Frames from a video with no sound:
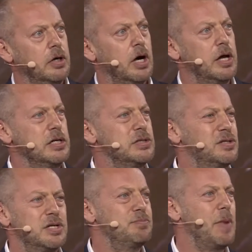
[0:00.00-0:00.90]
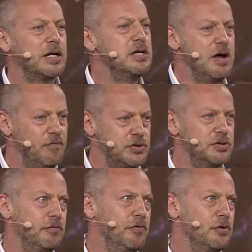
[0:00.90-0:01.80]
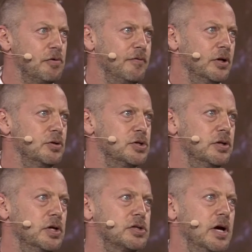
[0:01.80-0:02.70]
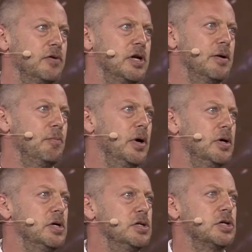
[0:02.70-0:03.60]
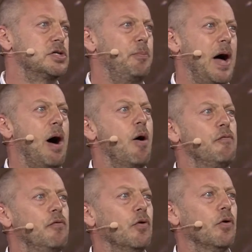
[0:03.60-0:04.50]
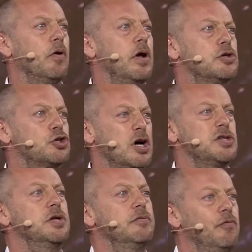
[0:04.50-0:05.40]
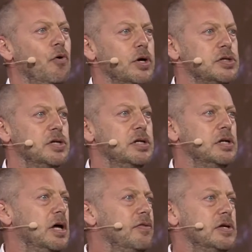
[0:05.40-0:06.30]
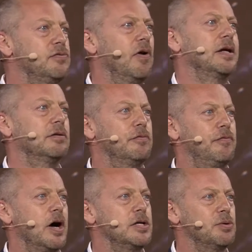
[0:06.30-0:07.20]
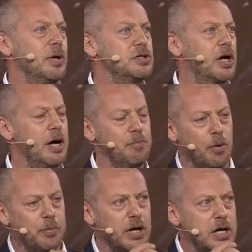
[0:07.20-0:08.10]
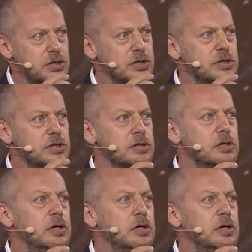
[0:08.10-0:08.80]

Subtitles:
and his just magnificent food revolution that's given him such a powerful and trusted voice in this vital fight to educate populations.